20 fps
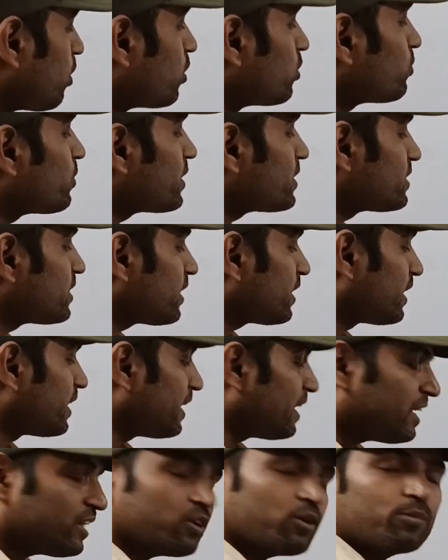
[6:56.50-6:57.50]
or you can say
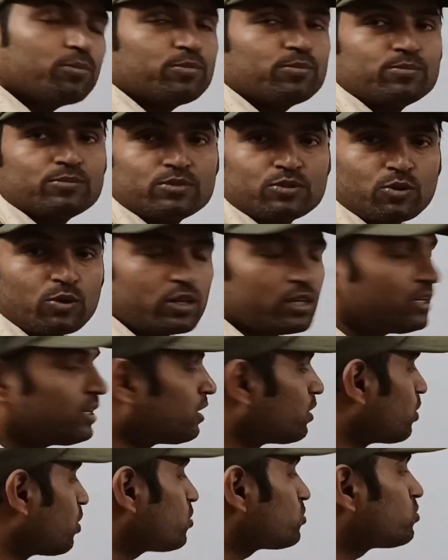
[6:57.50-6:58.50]
gain of
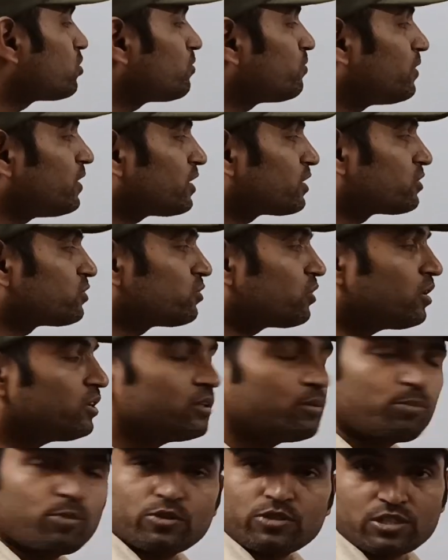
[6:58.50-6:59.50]
loss of
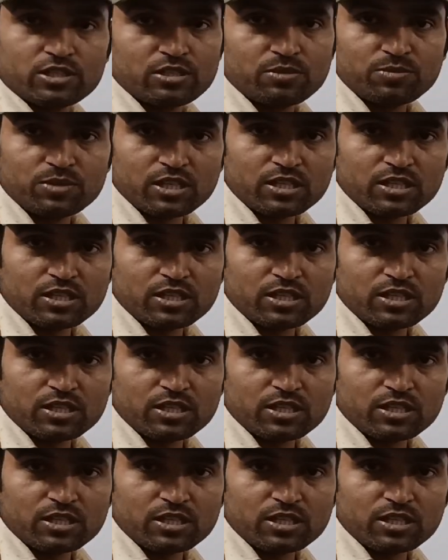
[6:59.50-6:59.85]
electron, the positive